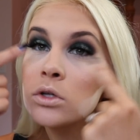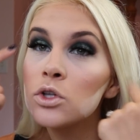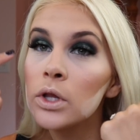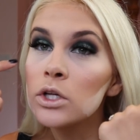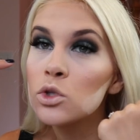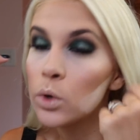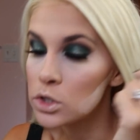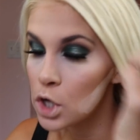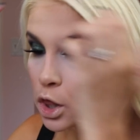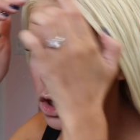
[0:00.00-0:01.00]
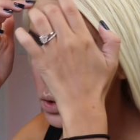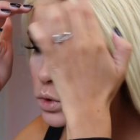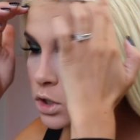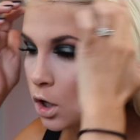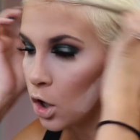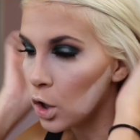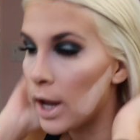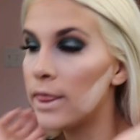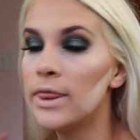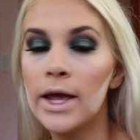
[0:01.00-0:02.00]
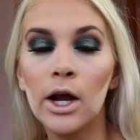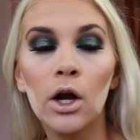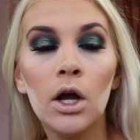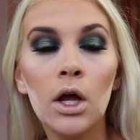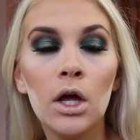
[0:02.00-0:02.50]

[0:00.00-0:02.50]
So that's what those are there.